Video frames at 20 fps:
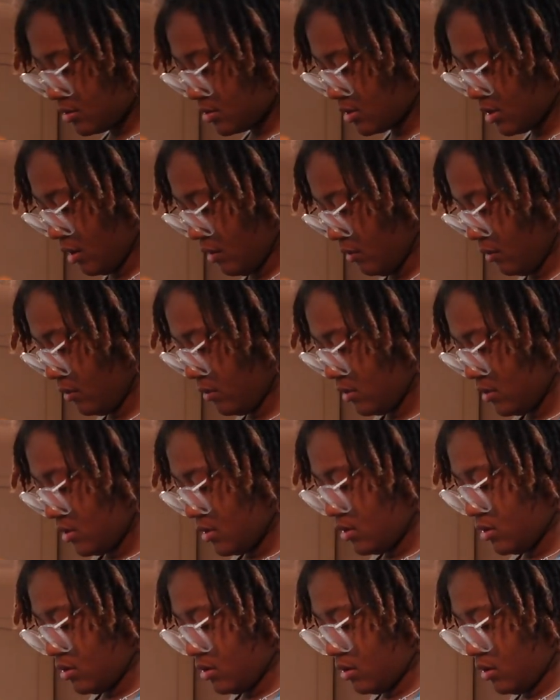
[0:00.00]
So
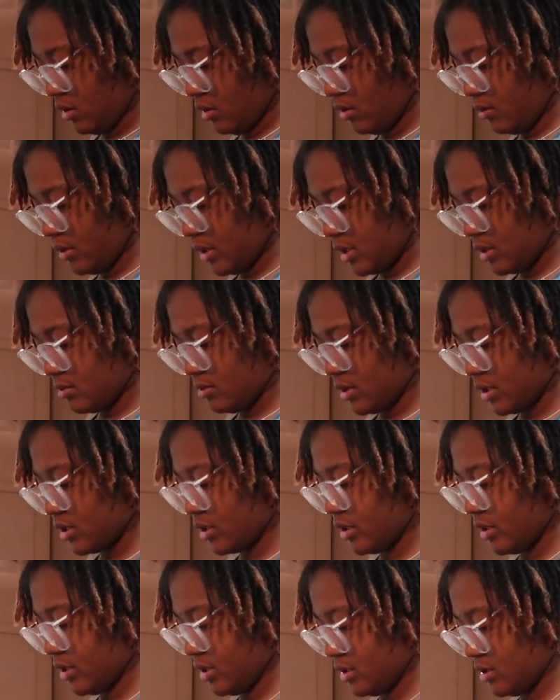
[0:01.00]
always wash
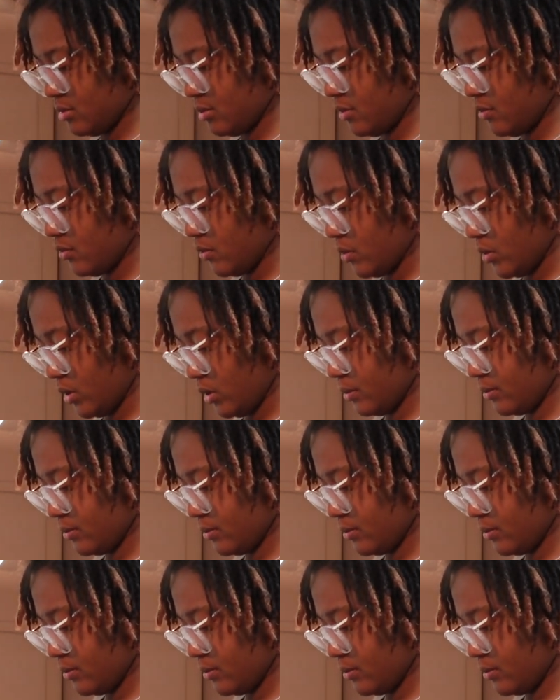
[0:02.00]
your hands before